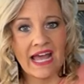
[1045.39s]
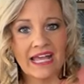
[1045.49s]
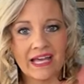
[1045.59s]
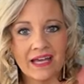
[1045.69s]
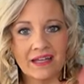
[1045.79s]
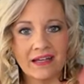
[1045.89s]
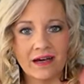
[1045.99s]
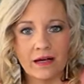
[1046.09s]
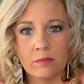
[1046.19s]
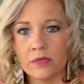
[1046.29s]
And
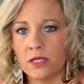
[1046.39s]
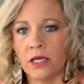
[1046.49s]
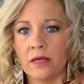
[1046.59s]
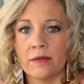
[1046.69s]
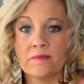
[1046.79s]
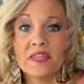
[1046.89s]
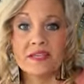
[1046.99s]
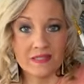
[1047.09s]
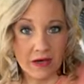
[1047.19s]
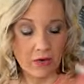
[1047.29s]

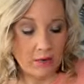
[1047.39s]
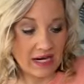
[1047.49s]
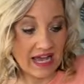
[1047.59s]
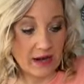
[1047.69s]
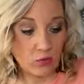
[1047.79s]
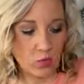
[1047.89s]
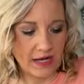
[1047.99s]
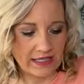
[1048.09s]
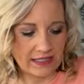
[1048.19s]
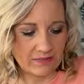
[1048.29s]
so I'm going to add
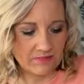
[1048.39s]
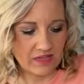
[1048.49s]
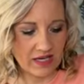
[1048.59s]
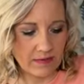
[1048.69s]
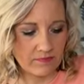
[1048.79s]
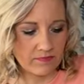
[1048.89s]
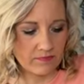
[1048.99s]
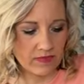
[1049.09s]
white. Okay.